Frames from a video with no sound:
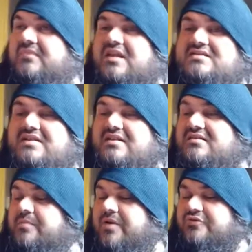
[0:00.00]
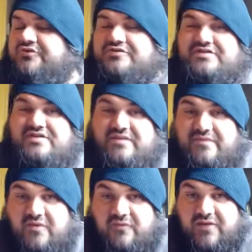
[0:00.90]
Is that the posters and stuff
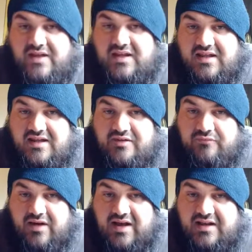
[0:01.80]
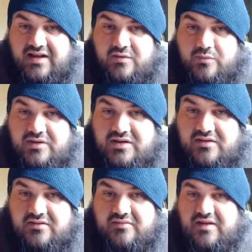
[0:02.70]
don't fit in it right, and I don't want
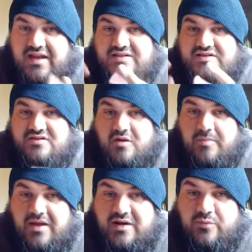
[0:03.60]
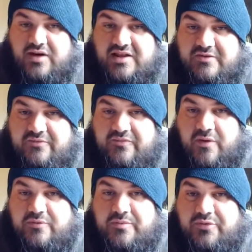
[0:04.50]
the edges all. I don't want to have to
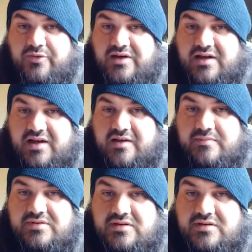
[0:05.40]
fold them 3 times.